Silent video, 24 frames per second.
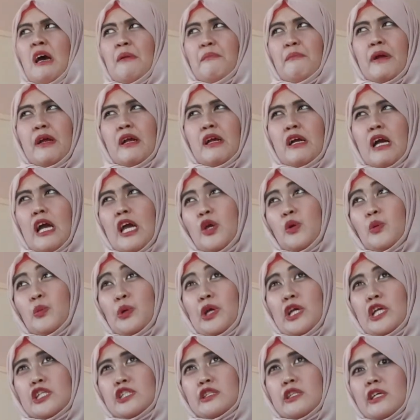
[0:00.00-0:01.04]
Parang I
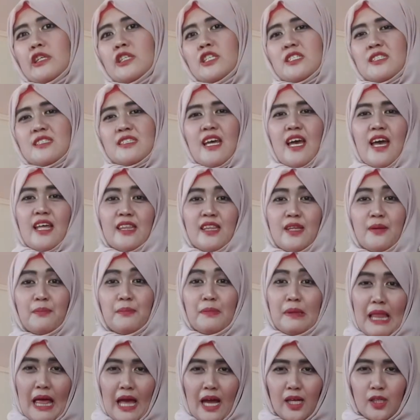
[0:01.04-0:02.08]
wished I just had the
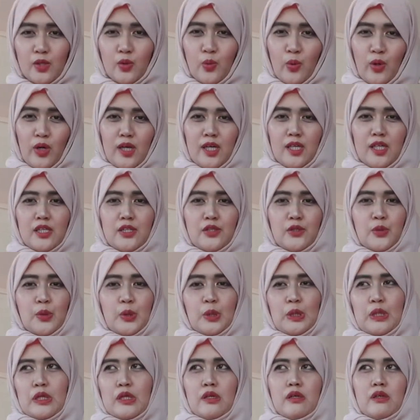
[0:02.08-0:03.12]
black one
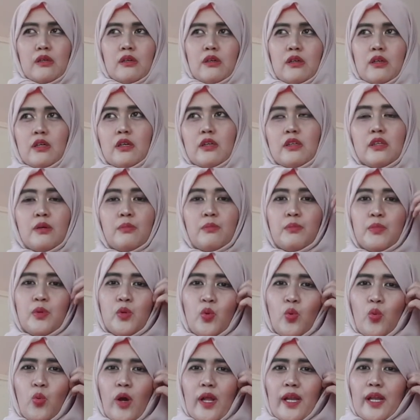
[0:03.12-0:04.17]
or the
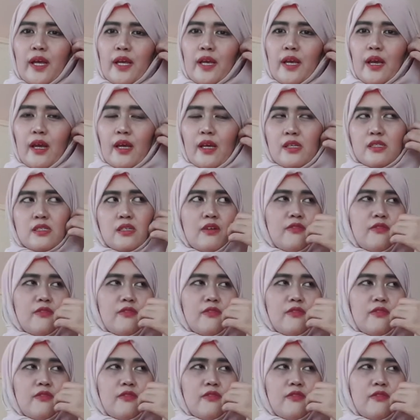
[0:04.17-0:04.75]
blue one, I guess.